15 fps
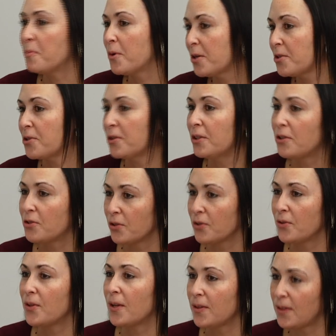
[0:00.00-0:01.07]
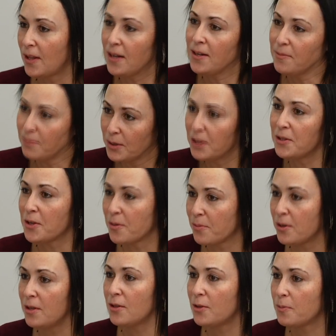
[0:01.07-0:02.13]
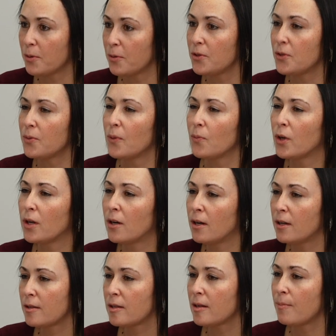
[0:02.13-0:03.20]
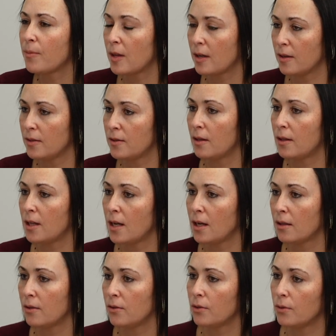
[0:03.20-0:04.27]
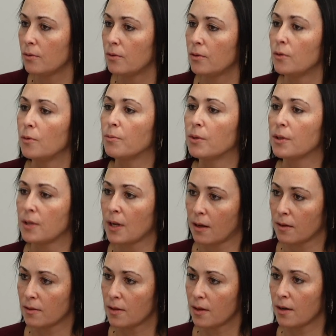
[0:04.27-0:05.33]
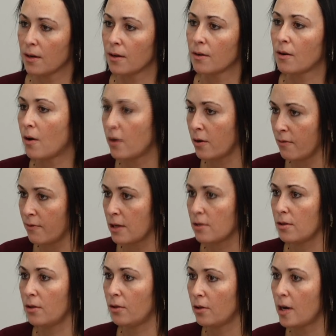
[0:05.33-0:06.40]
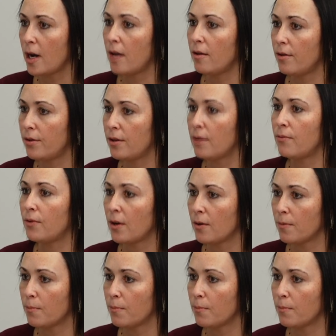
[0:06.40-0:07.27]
partially true, that because they're predisposed to it, what are some things that they can do to protect their cardiovascular health if they're